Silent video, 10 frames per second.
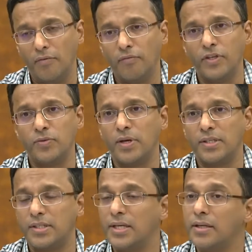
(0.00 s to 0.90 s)
which we have
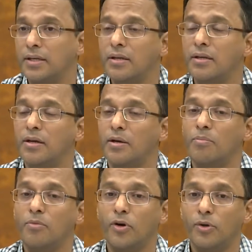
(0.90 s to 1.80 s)
seen in
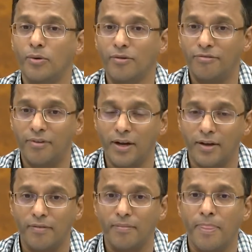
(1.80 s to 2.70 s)
module
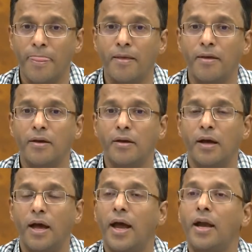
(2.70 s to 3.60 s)
5.
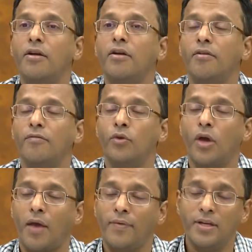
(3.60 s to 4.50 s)
And when you are
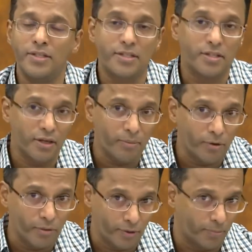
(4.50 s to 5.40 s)
having a Sturm
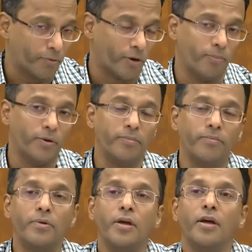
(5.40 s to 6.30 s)
level
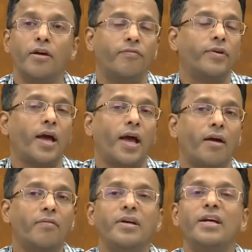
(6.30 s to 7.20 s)
problem, we
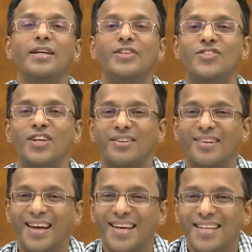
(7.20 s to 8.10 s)
have
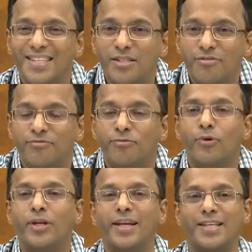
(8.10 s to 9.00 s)
generalized
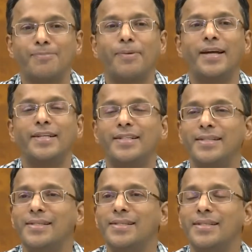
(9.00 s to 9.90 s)
Fourier
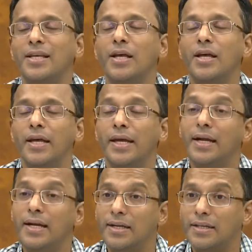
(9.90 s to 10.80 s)
expansions
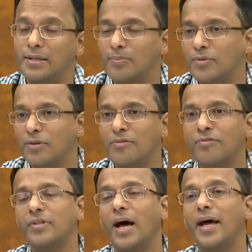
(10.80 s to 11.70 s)
in terms of
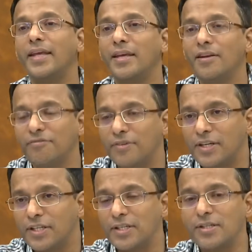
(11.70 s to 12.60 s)
the
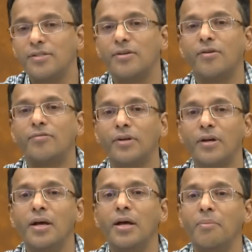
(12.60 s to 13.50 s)
eigenfunctions of the
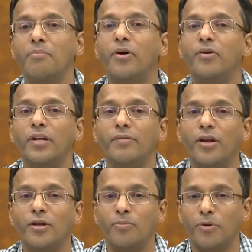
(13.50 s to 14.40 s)
boundary
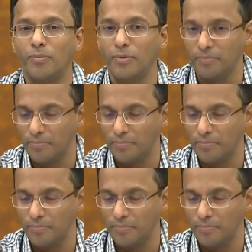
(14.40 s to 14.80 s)
value problem.